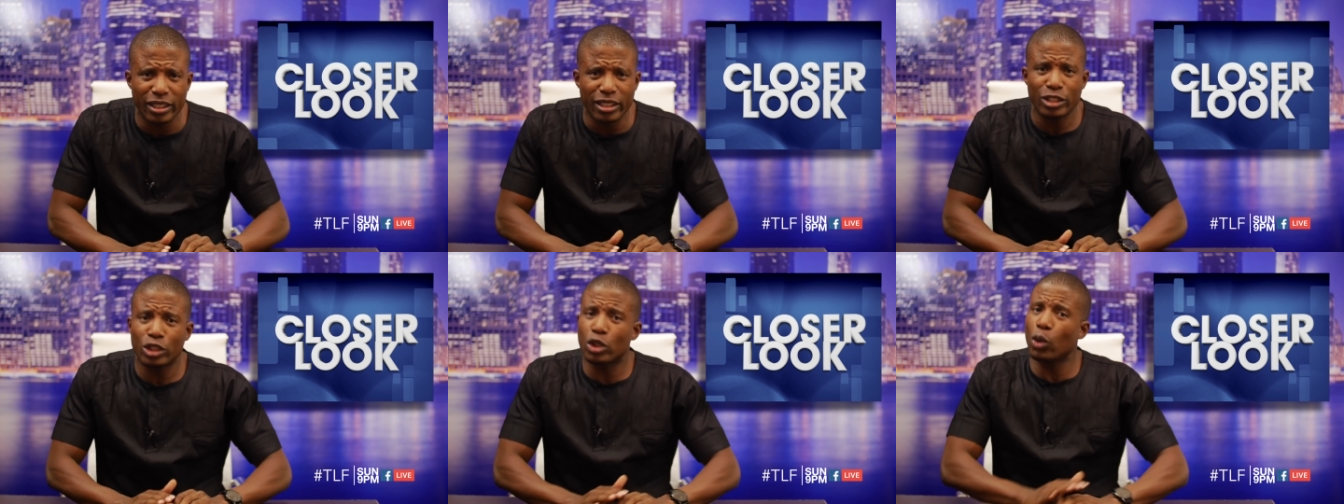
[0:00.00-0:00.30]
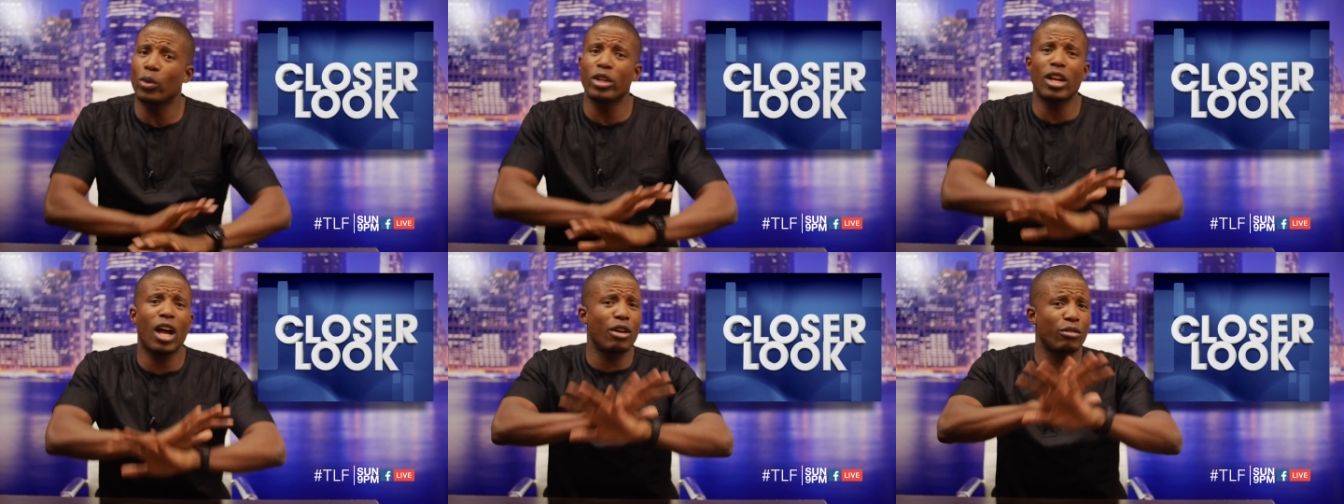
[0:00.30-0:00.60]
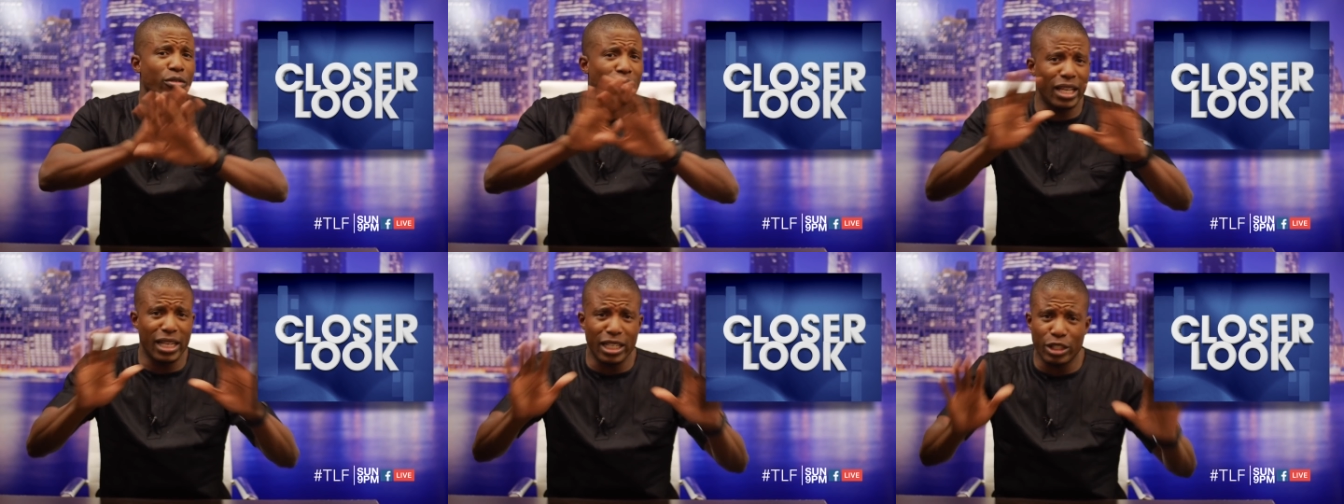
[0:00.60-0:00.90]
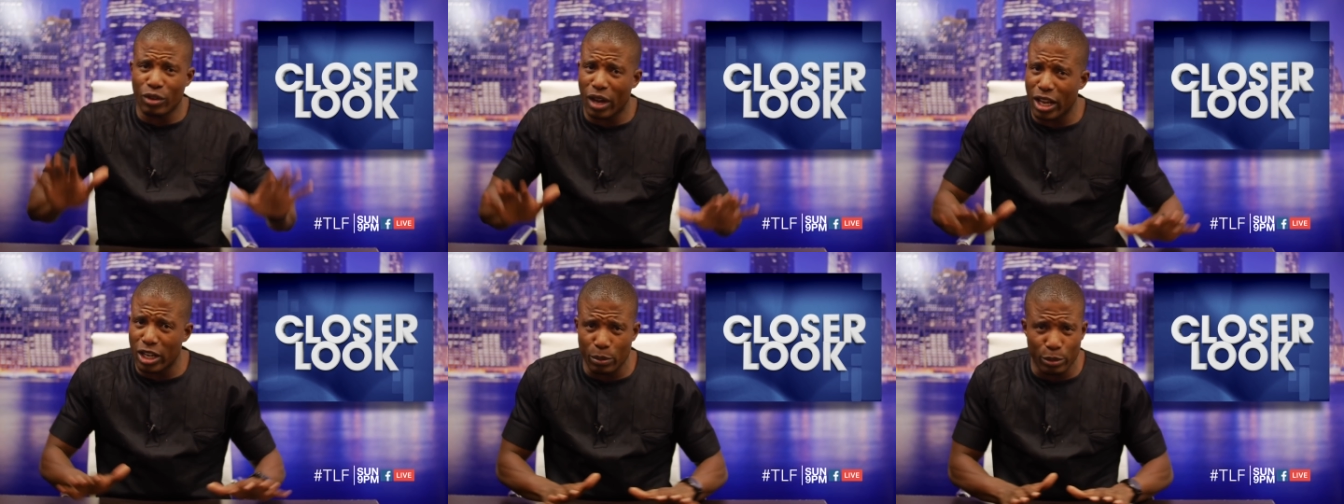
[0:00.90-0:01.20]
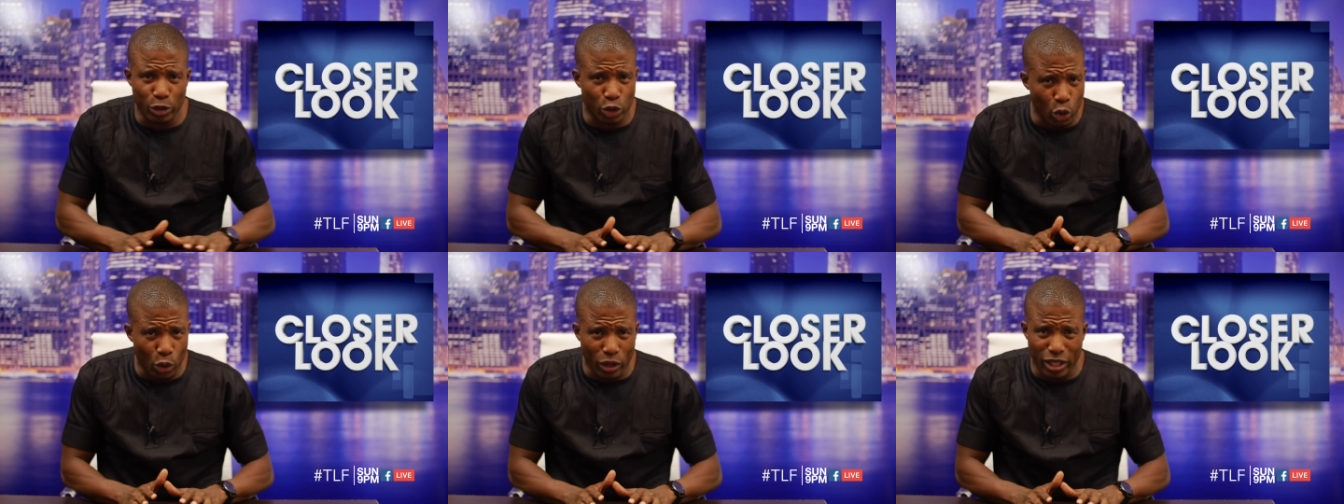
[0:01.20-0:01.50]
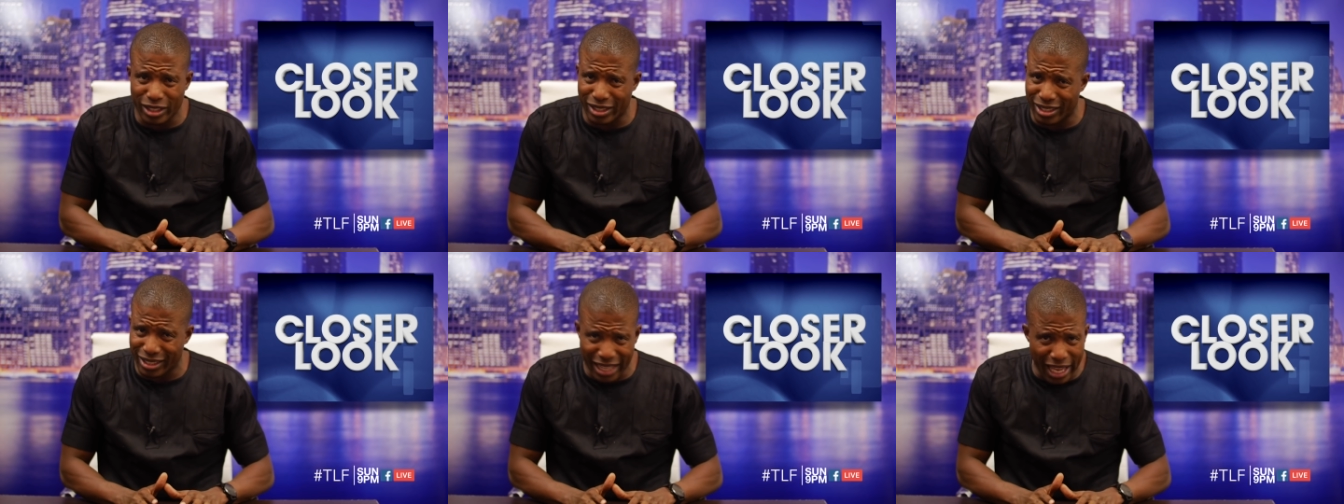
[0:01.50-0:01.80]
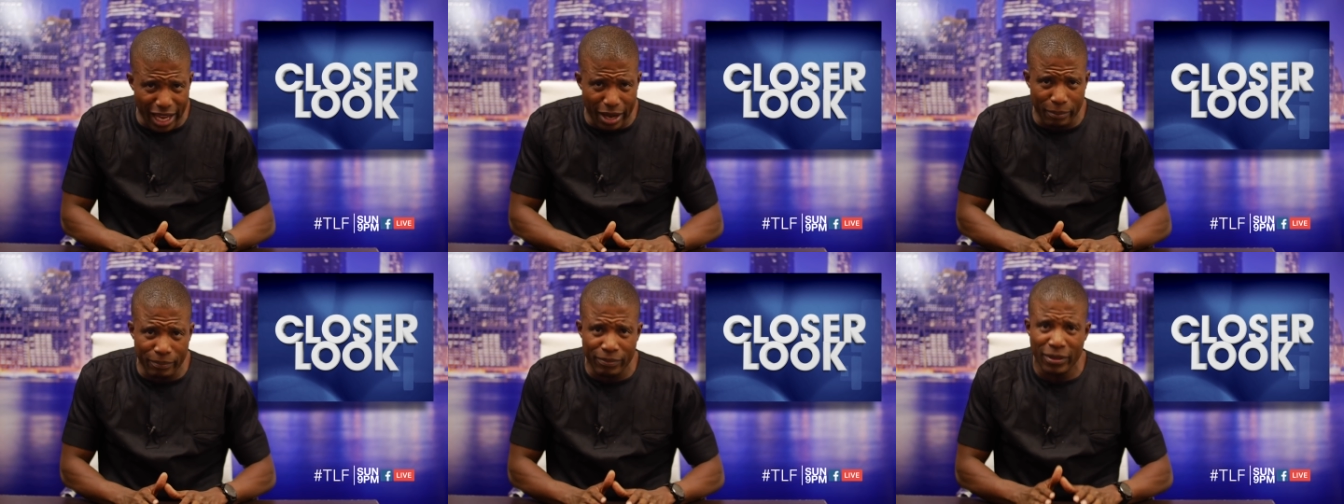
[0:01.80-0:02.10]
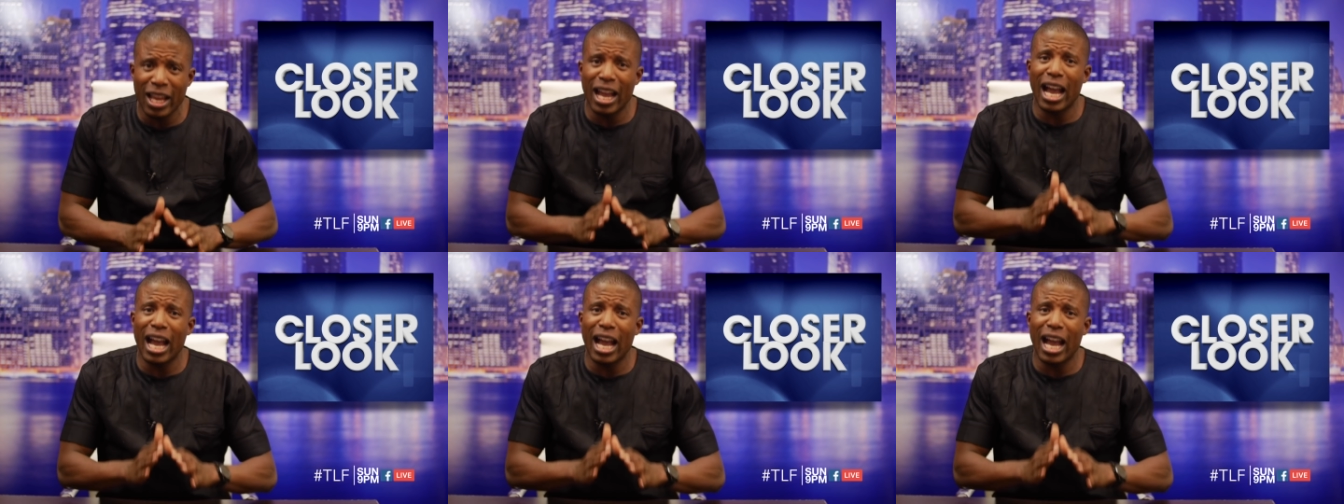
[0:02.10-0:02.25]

so we're not really trying to be talking to them